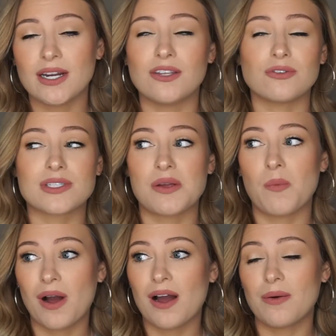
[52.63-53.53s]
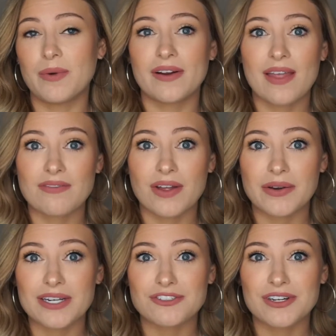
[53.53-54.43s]
and you'll see why I'm wearing that
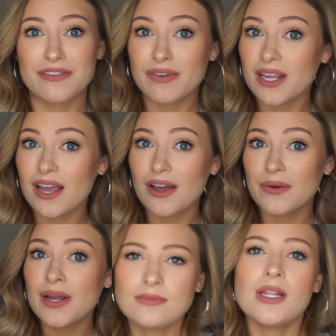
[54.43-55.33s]
foundation in the video.